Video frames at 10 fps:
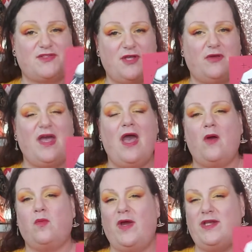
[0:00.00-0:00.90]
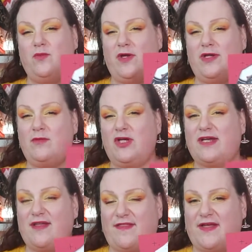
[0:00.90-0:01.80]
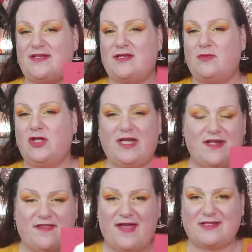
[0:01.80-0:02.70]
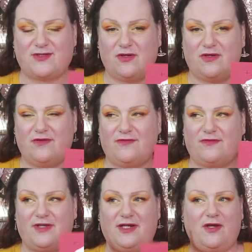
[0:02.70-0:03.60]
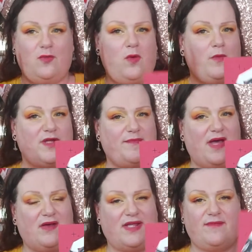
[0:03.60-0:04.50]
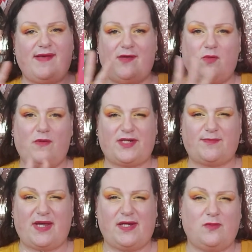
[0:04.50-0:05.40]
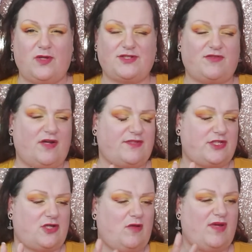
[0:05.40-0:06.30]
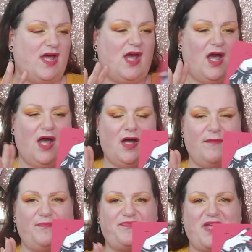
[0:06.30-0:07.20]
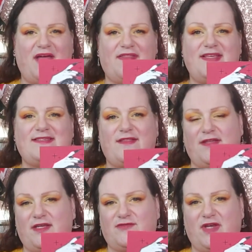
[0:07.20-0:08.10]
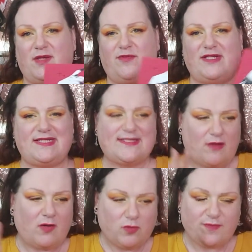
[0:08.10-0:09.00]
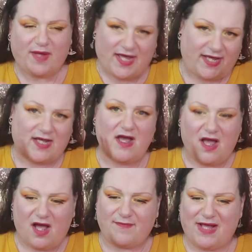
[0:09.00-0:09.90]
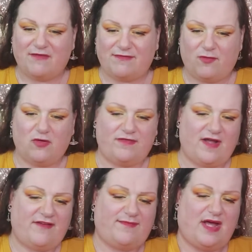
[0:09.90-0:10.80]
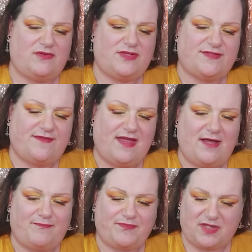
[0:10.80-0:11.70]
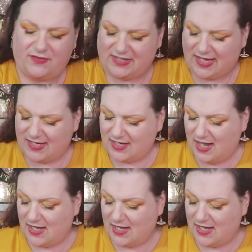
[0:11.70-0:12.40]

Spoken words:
So when I'm looking at things, I'm looking at that sort of, you know, what would I pay on eBay? What would I pay in a witchcrafty shop? And this I think is really pretty. So I would pay about £4 or £5 for that. Okay.